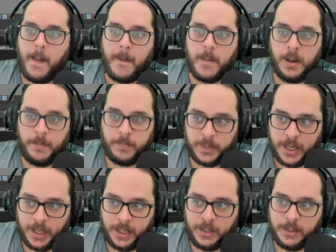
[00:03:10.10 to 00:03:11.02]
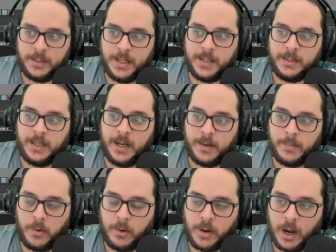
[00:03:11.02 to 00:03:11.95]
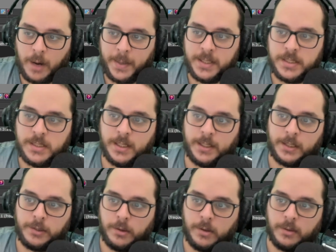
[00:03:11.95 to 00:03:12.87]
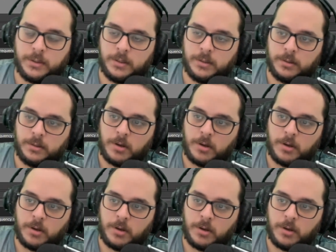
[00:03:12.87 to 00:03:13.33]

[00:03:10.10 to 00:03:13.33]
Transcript: implying that there are more elements that are not